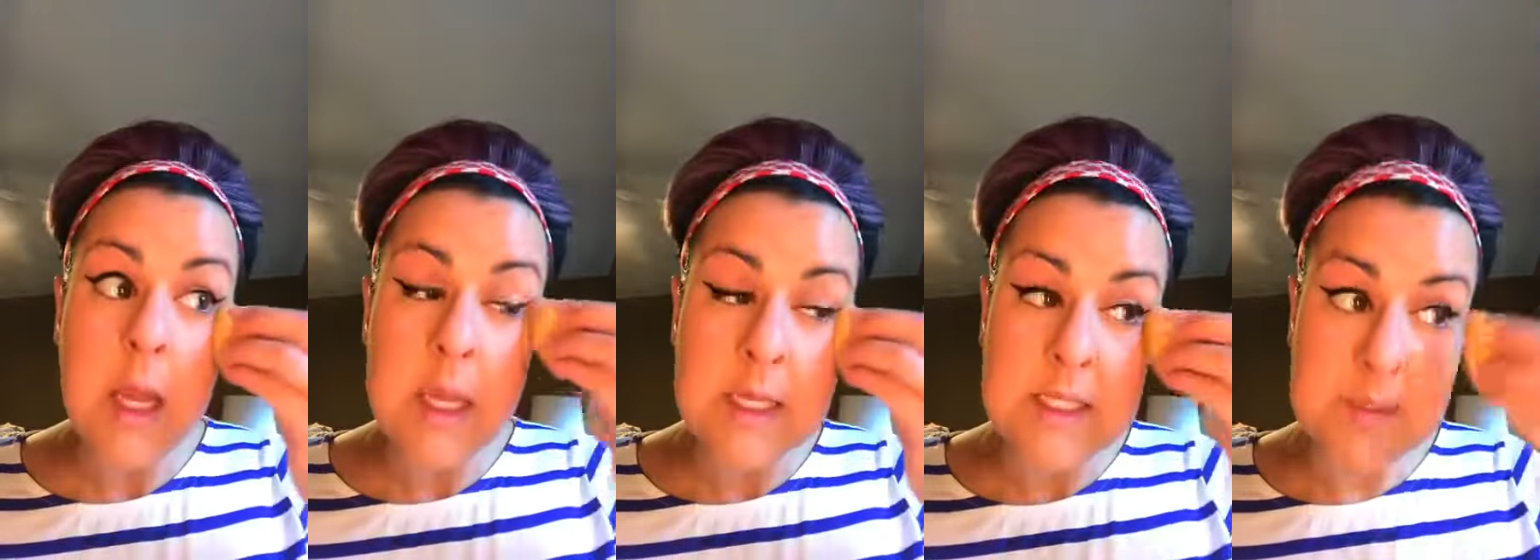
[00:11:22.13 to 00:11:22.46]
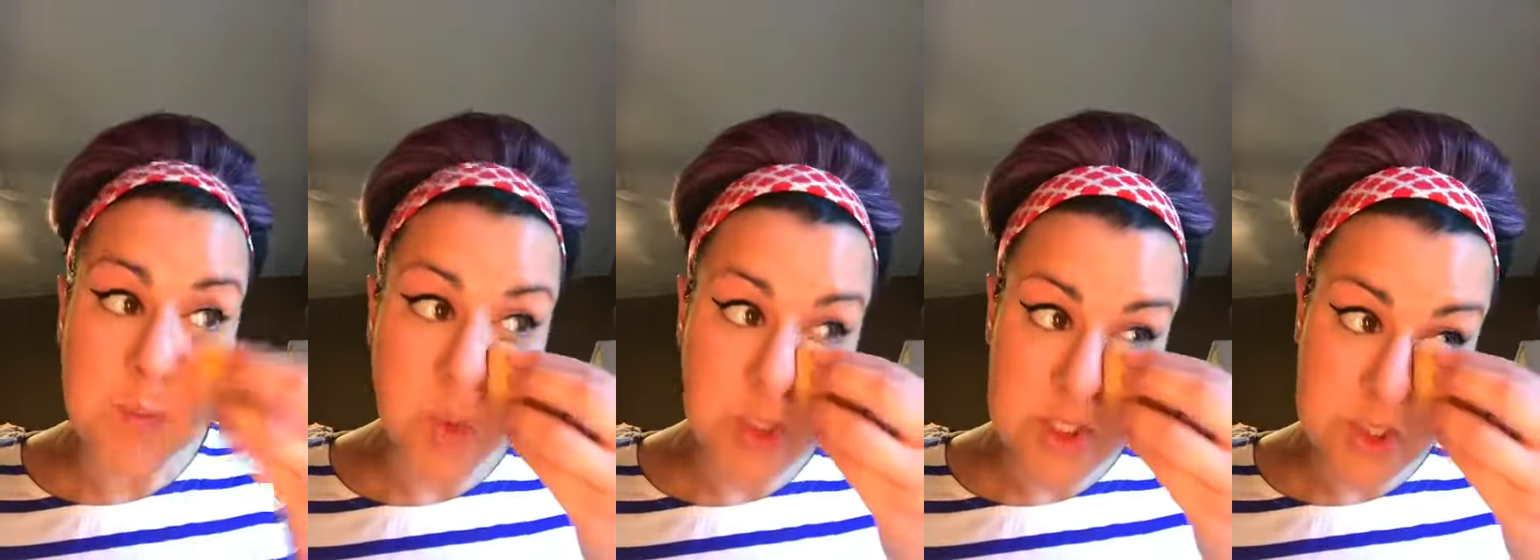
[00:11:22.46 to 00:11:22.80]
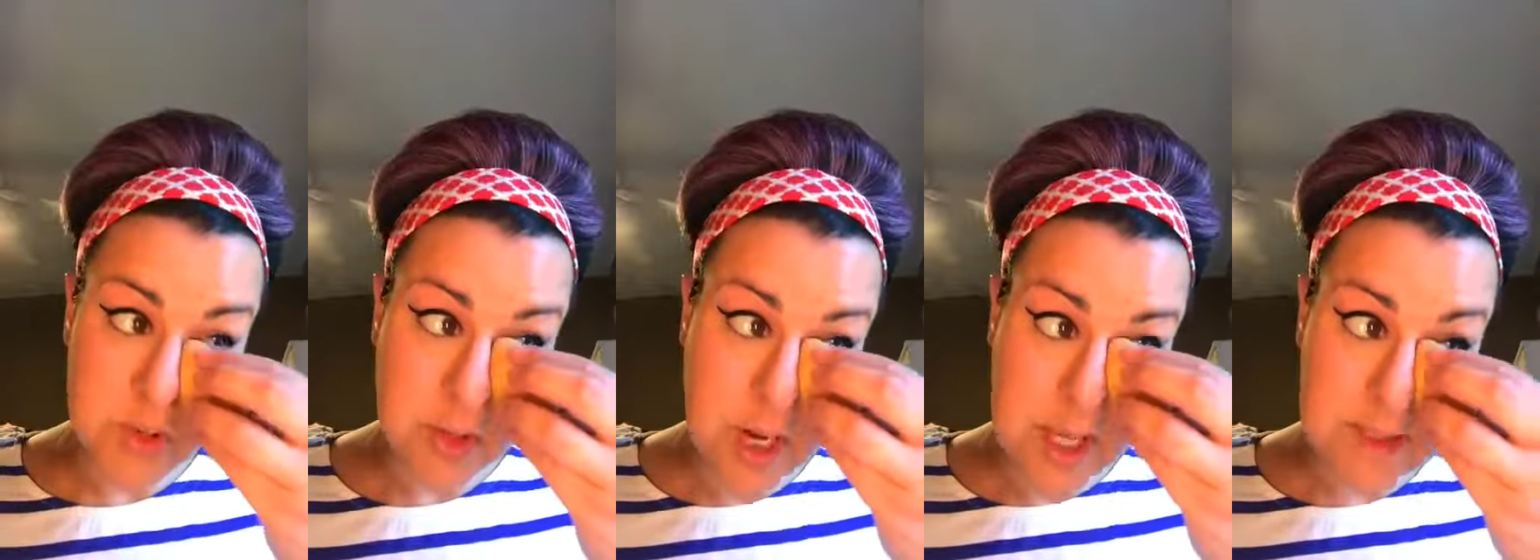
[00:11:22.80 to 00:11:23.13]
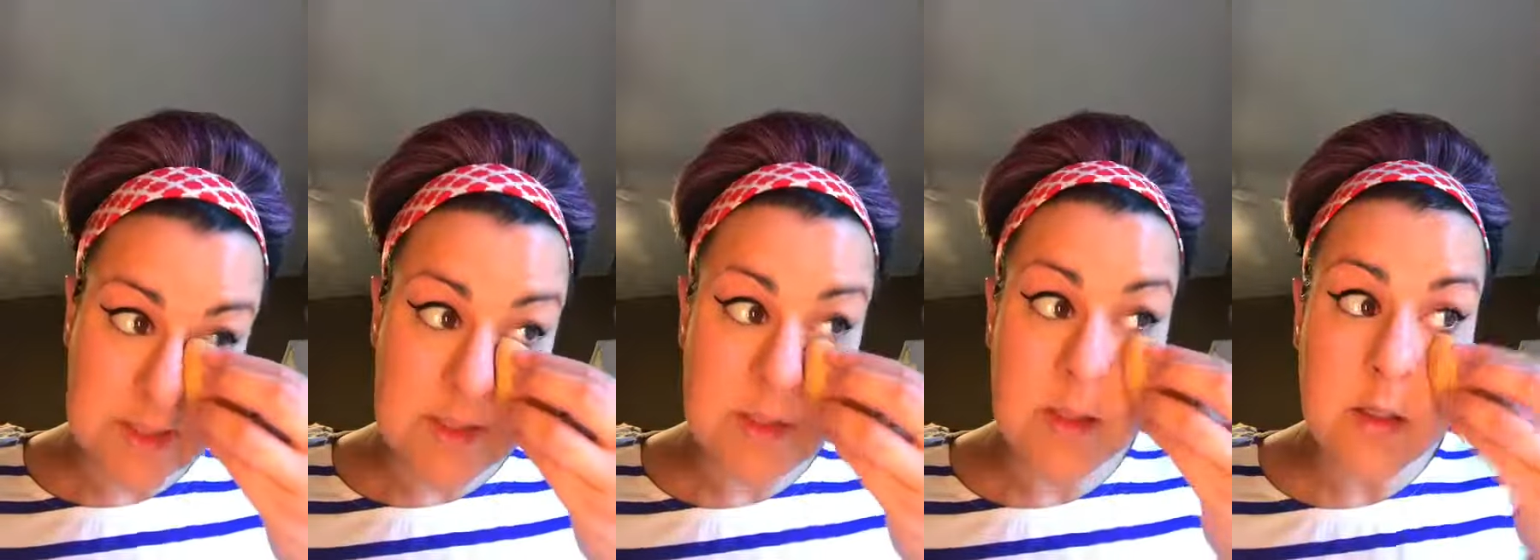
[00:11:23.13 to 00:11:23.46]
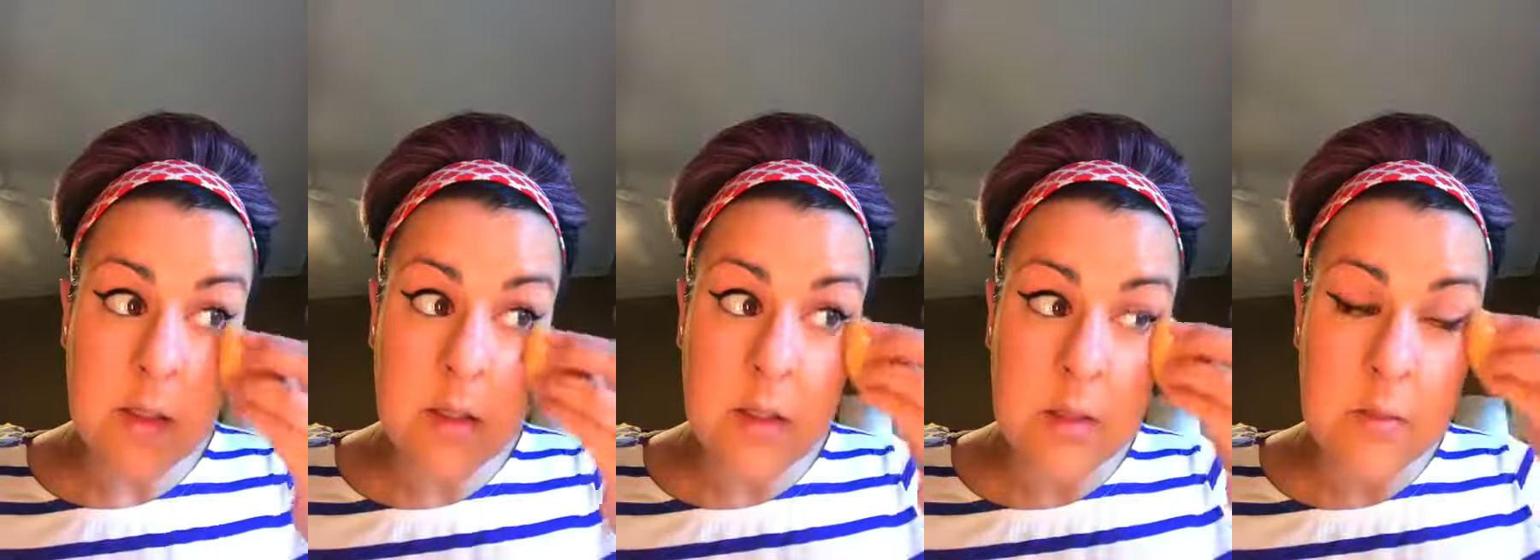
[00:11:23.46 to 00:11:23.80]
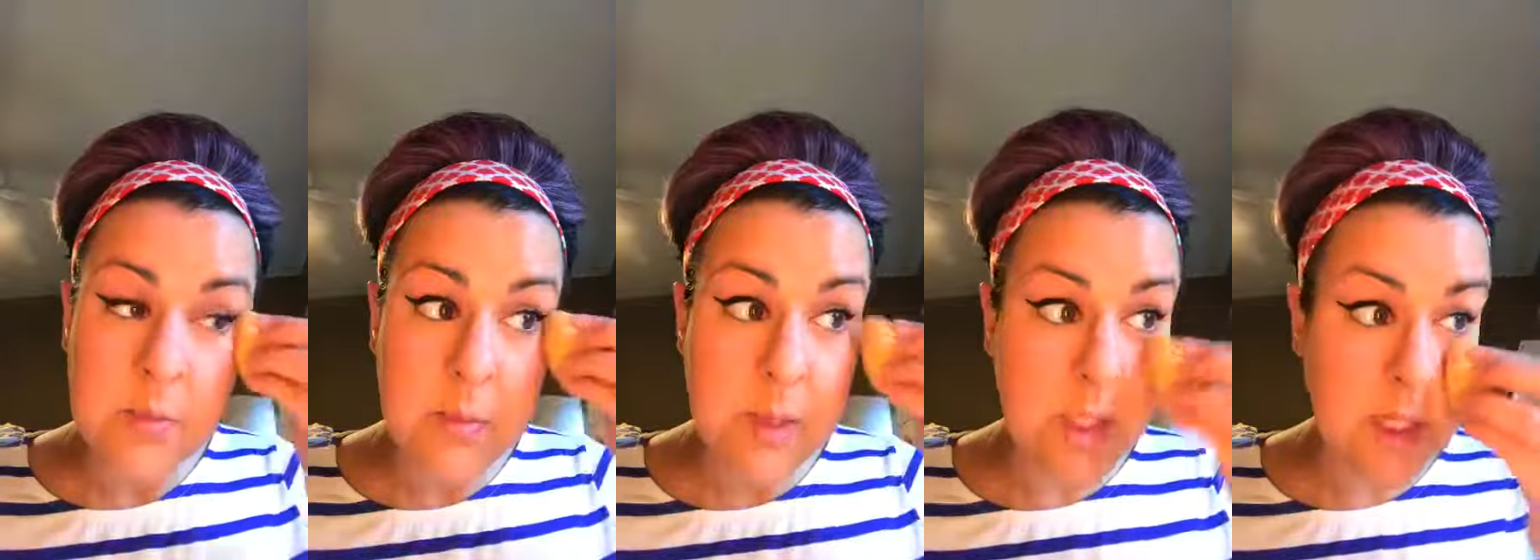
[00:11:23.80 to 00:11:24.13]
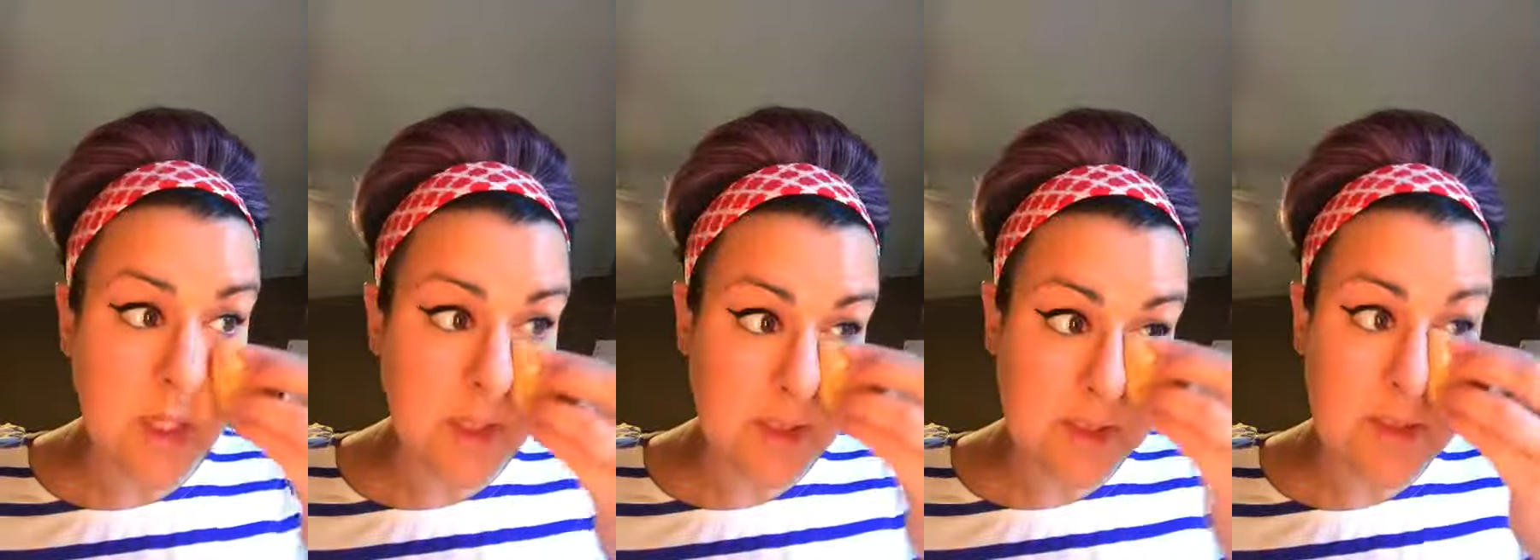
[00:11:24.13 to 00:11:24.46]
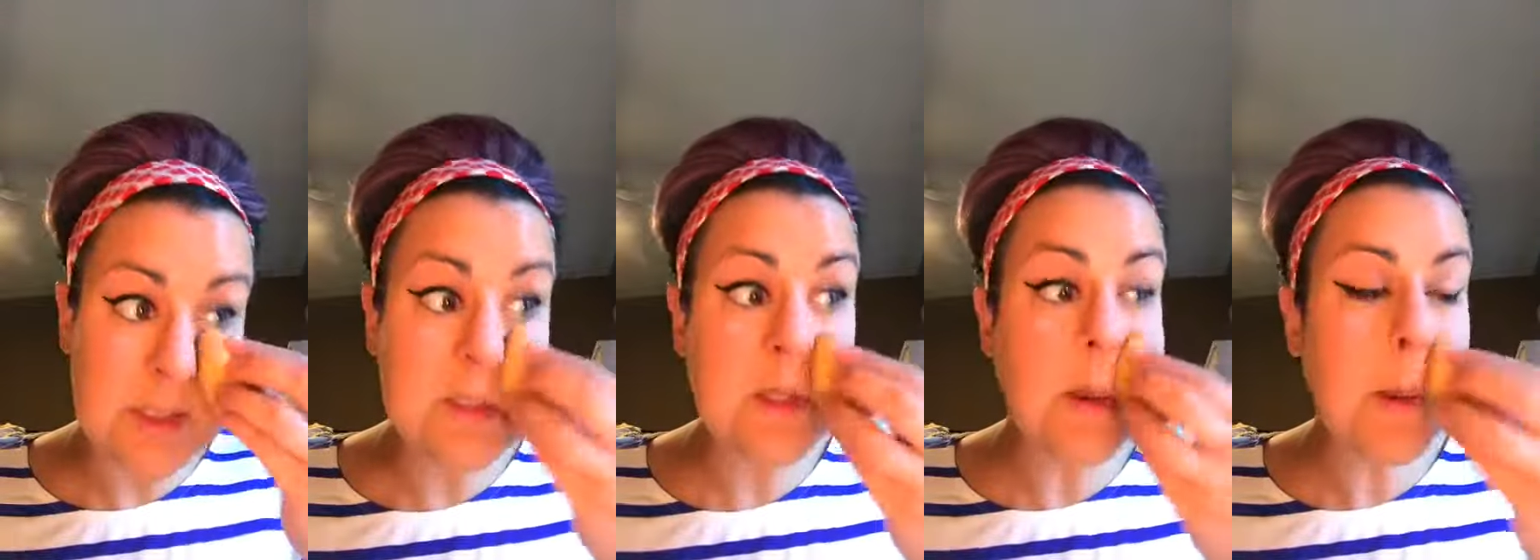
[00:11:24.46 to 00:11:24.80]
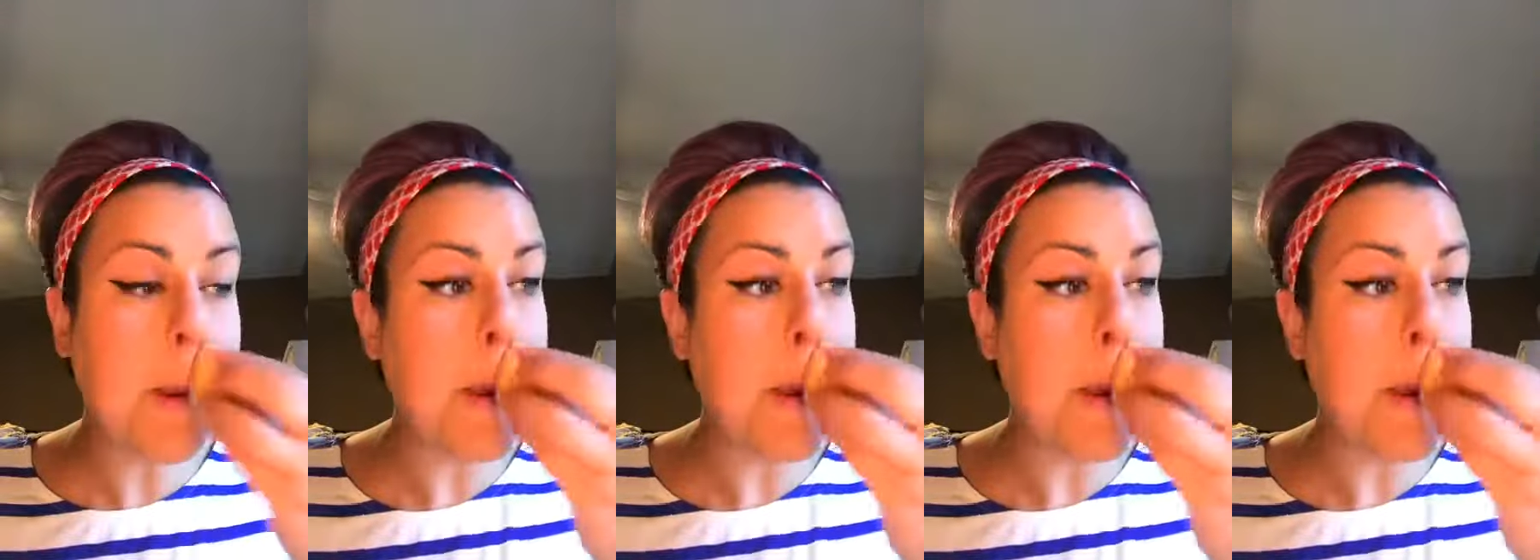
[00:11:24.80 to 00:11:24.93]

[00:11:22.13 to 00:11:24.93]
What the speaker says: is moisturize, because